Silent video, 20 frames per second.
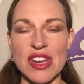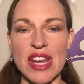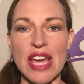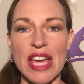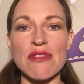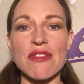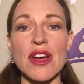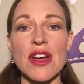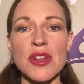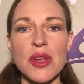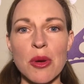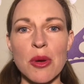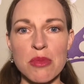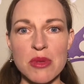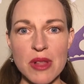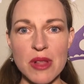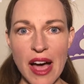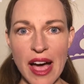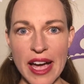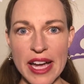I felt
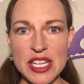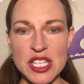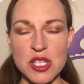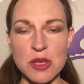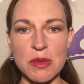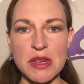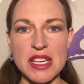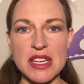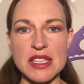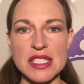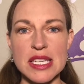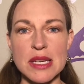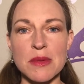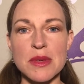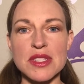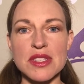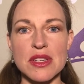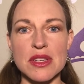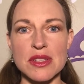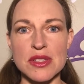obliged because I
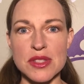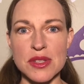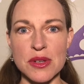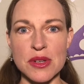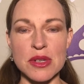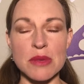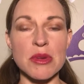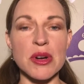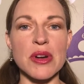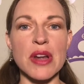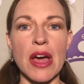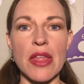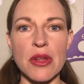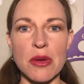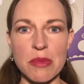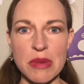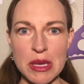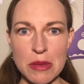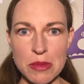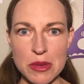was concerned about other
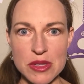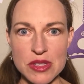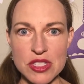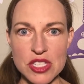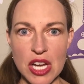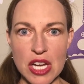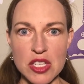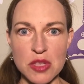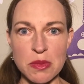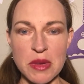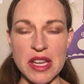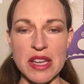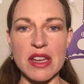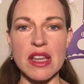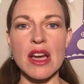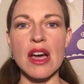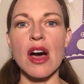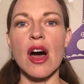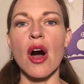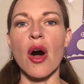people's judgment,
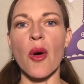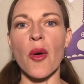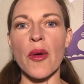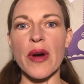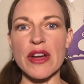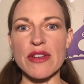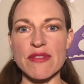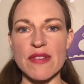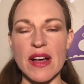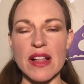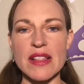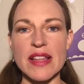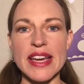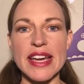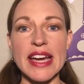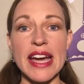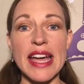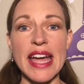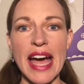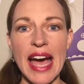or I felt like
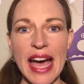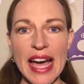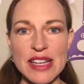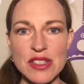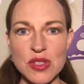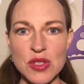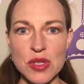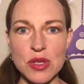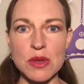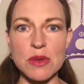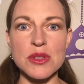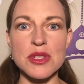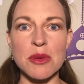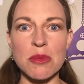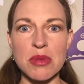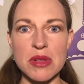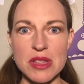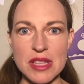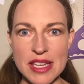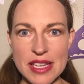I had to
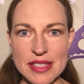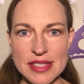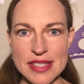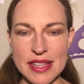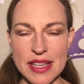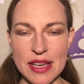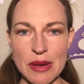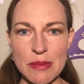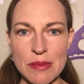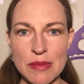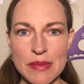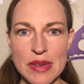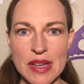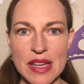please them.